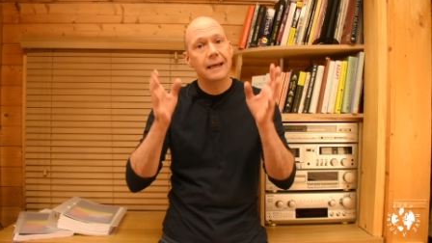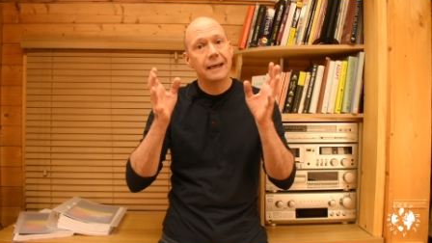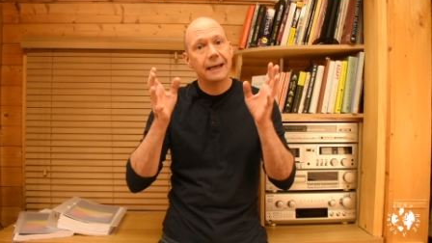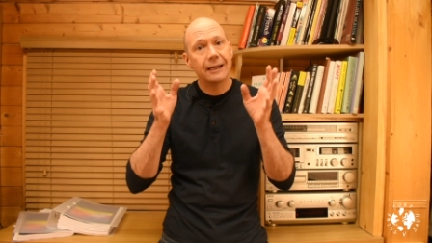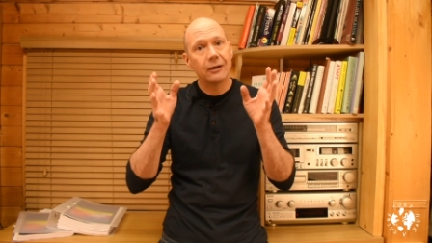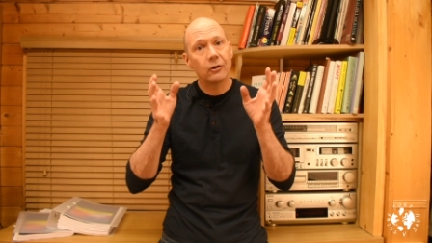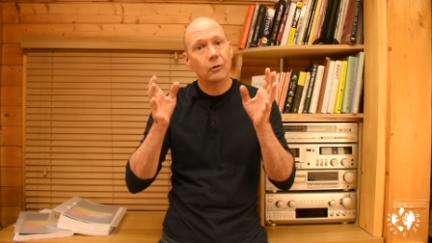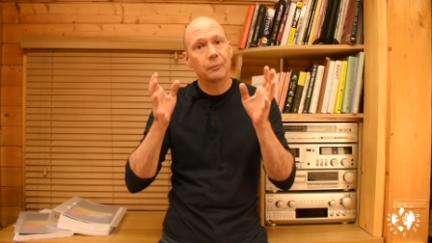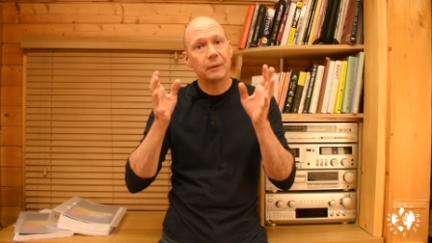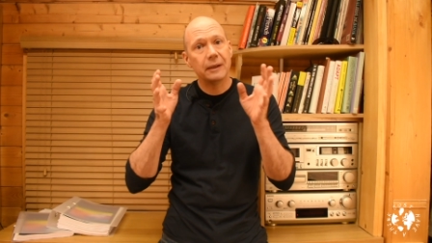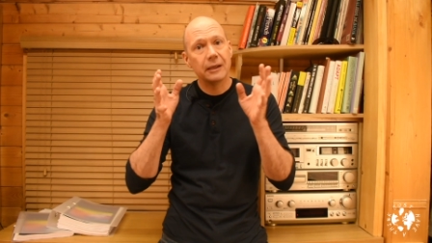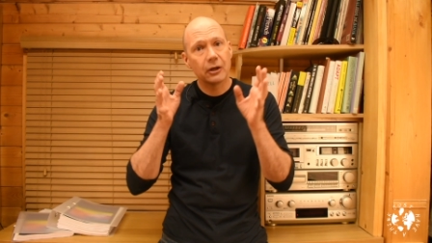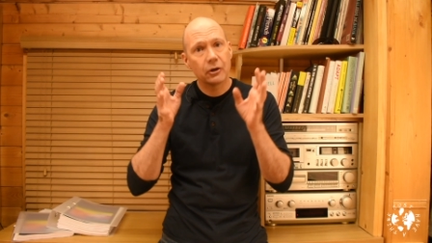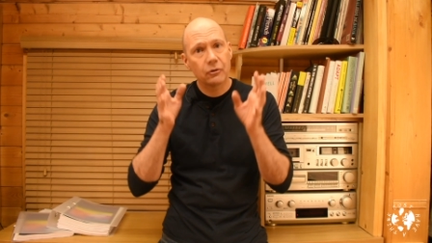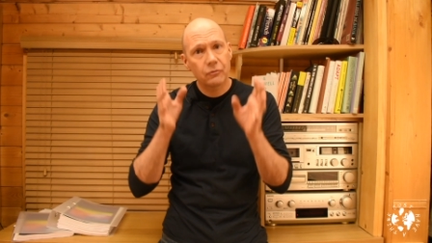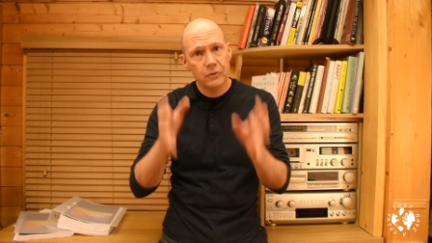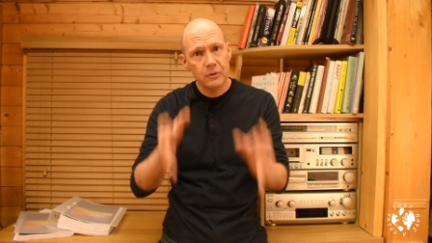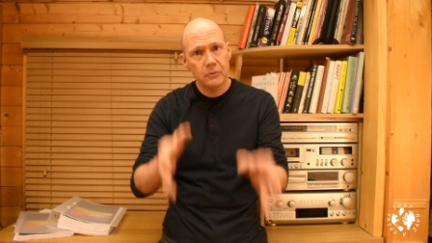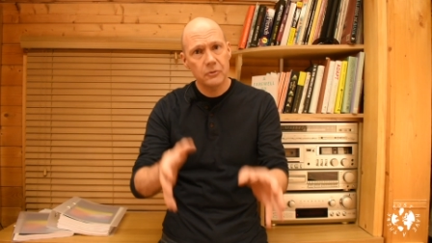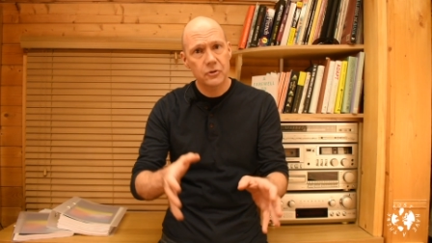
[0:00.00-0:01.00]
it'll be
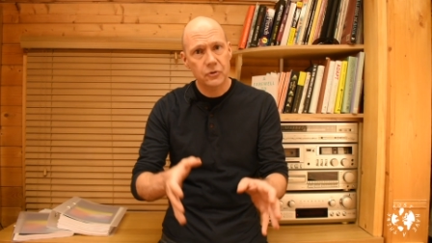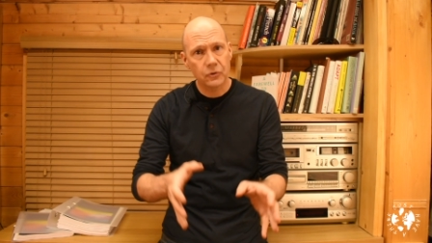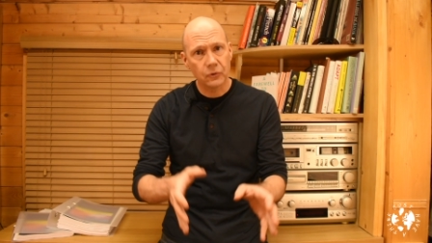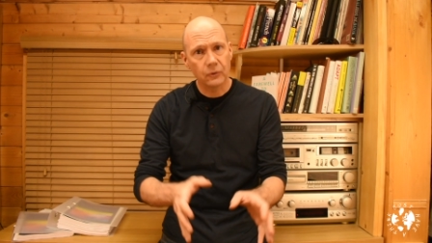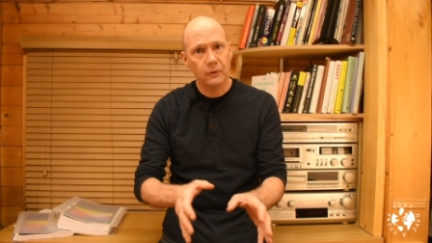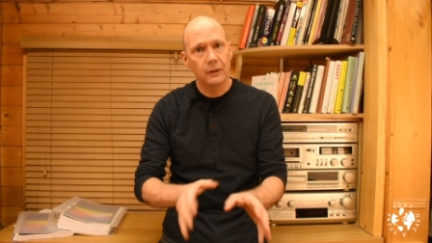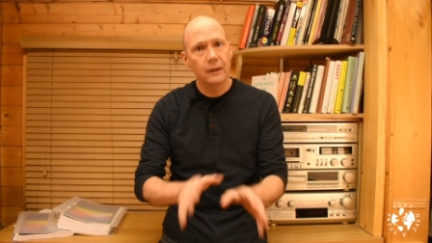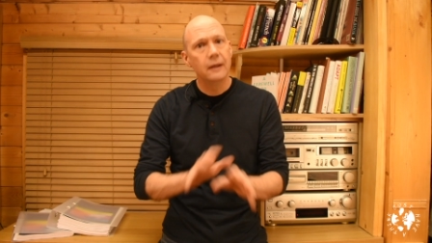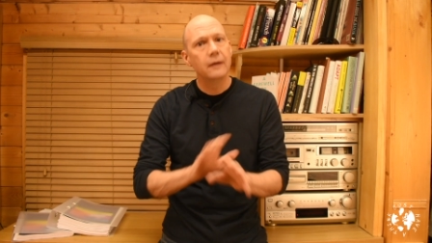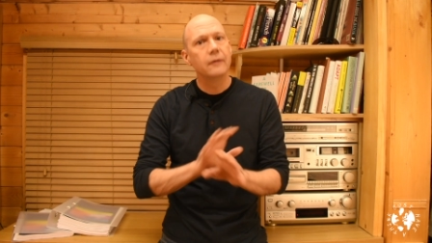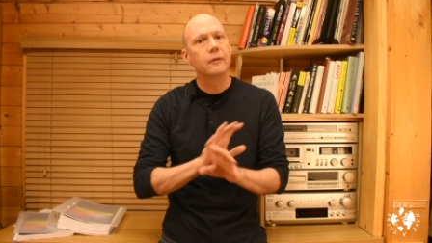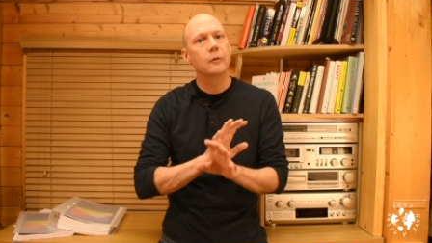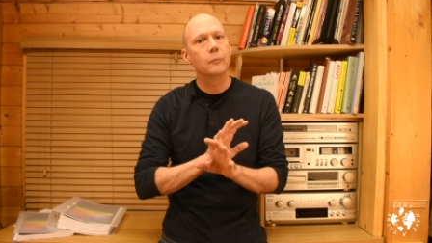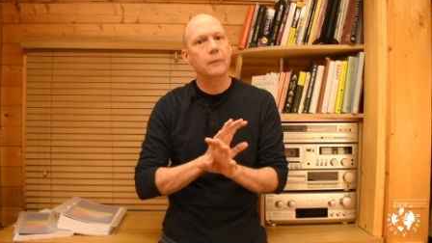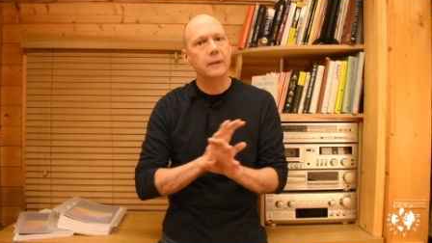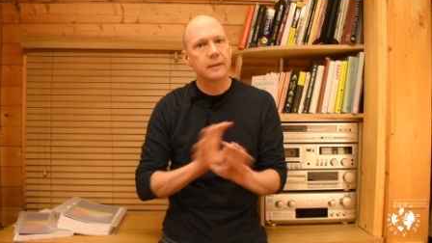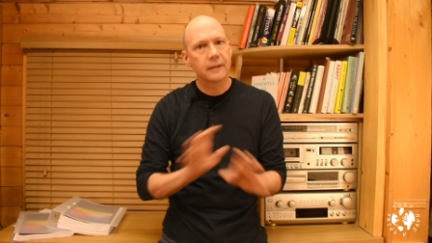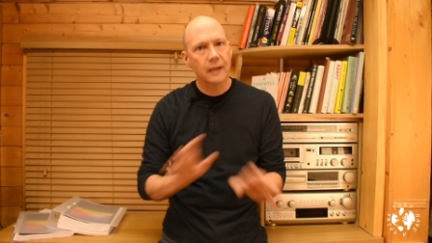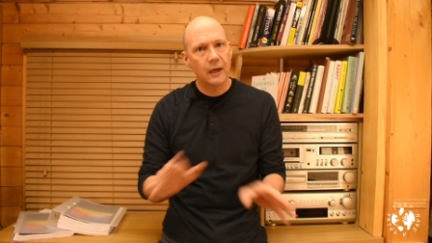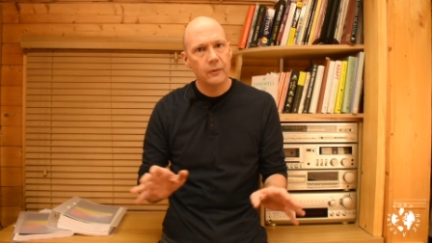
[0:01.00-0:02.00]
crucial that
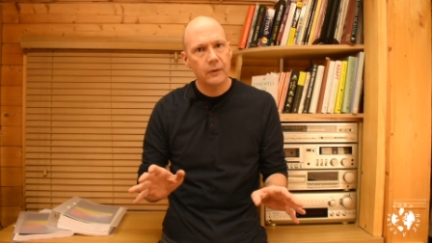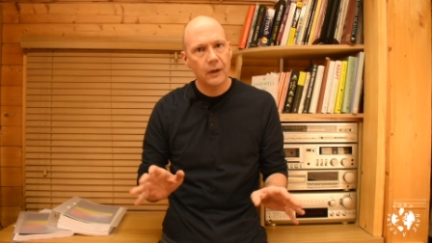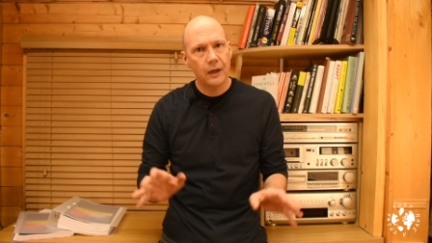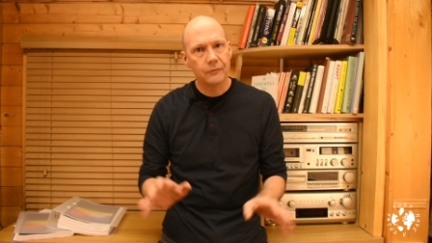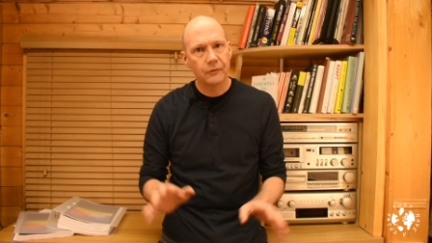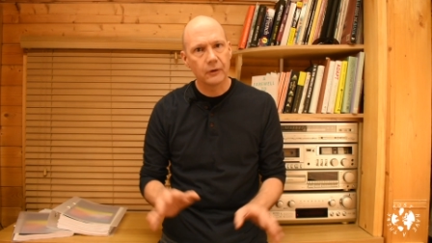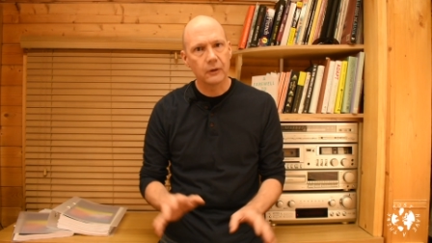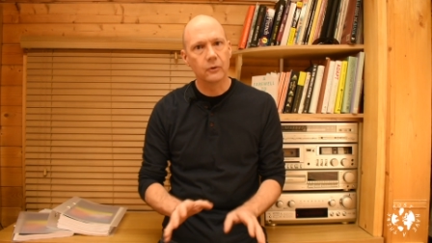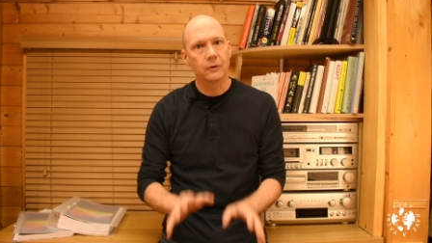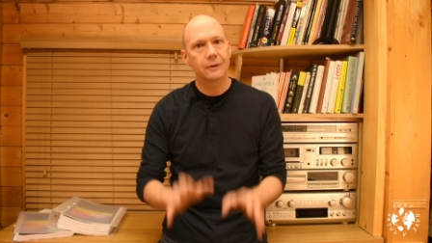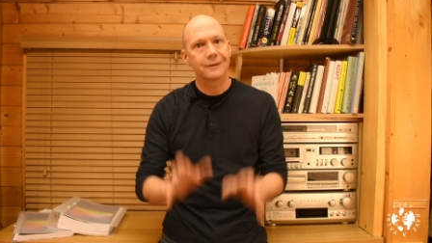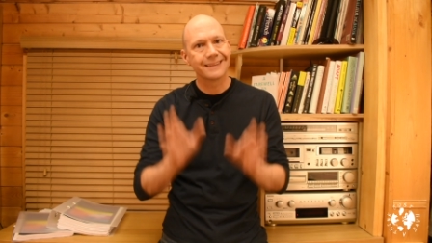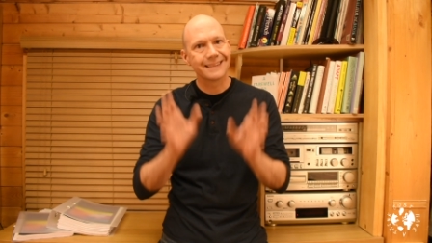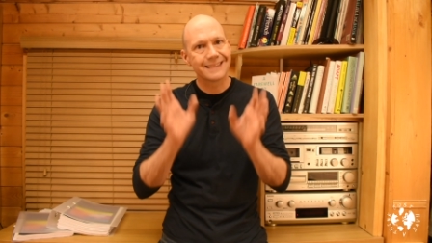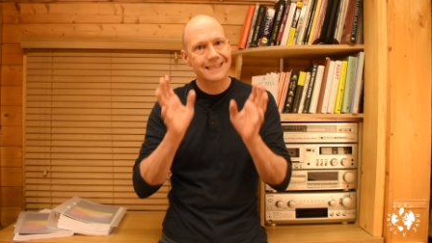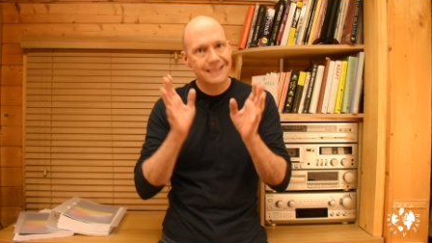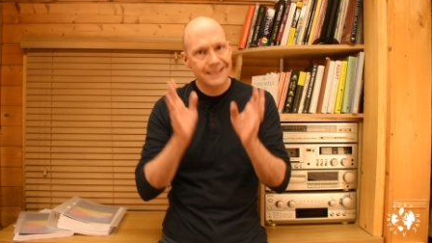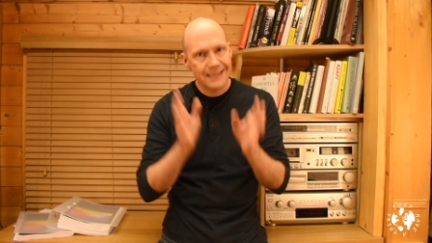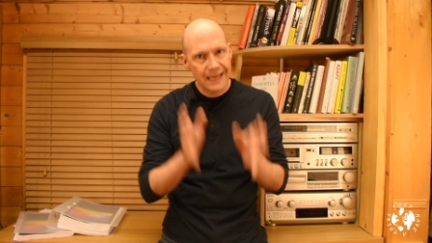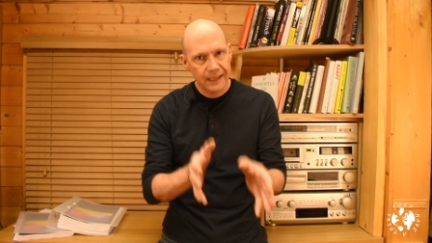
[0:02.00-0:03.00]
we don't overlook the
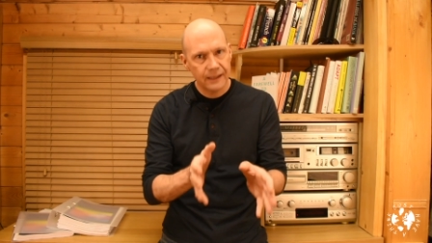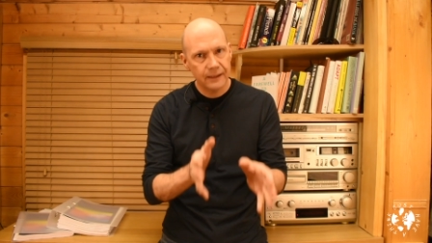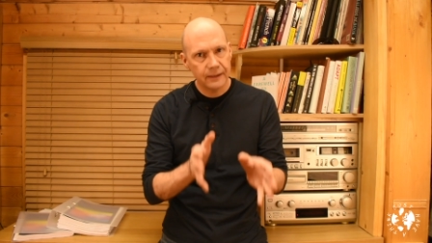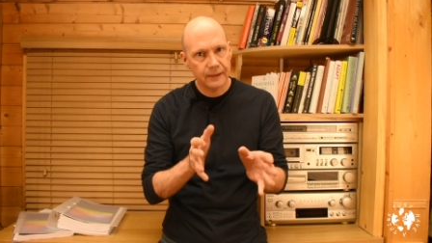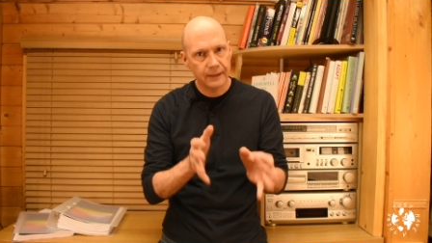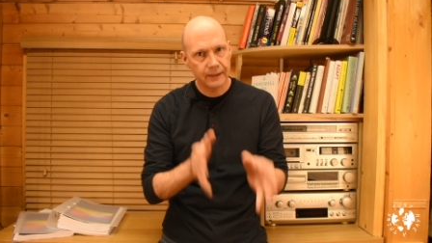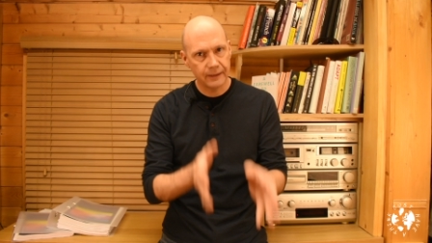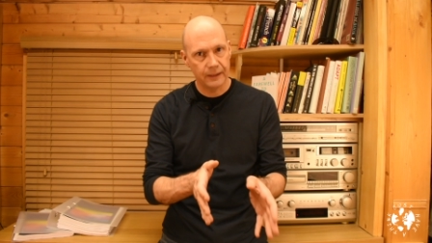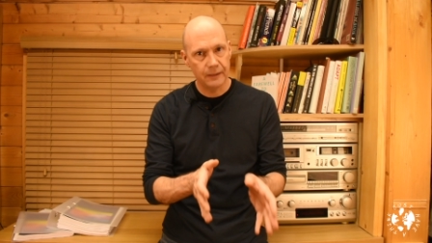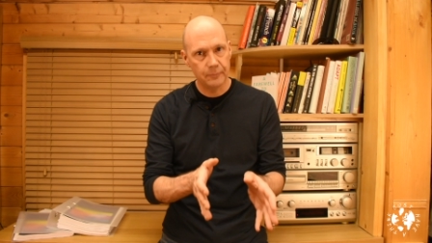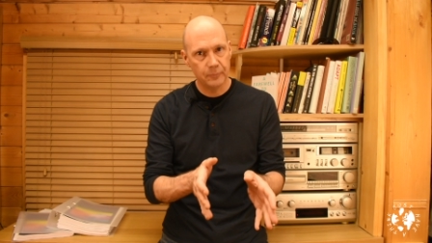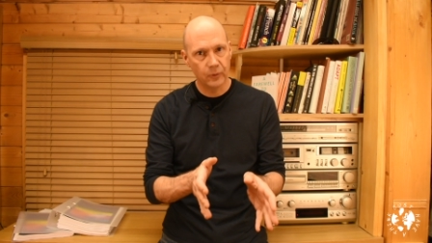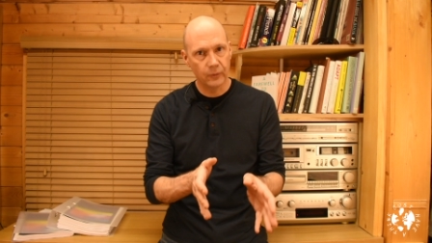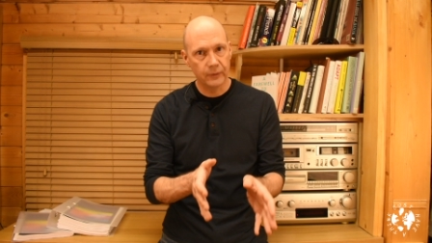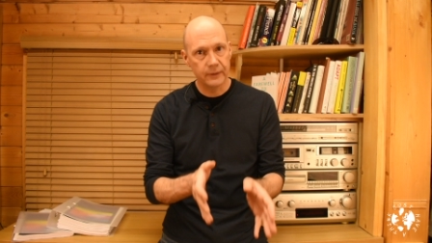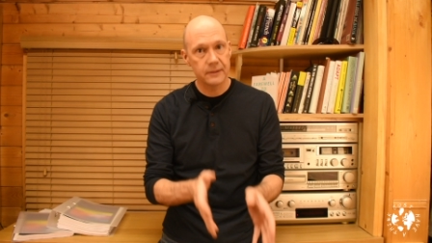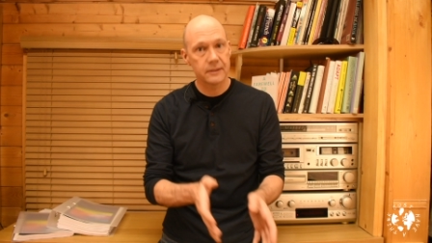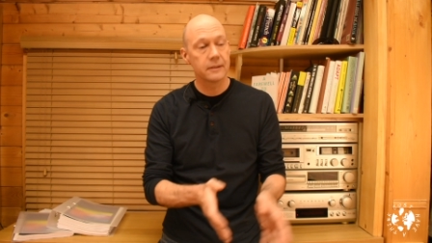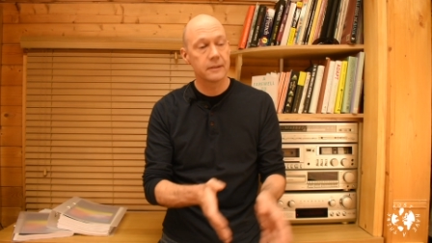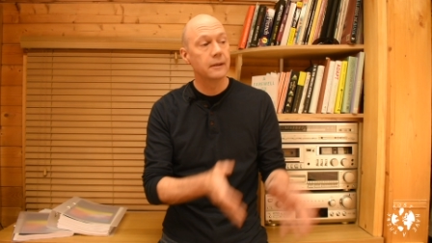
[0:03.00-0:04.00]
second key
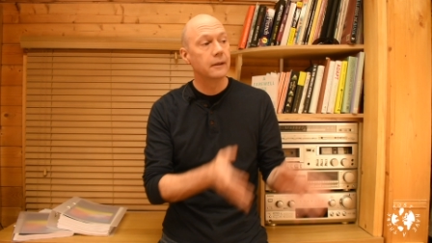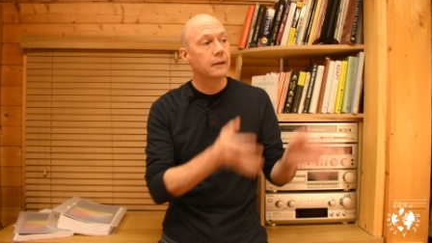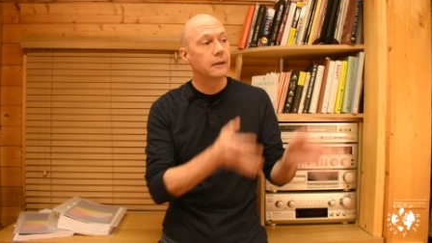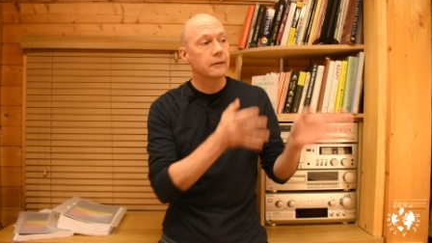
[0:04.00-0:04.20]
point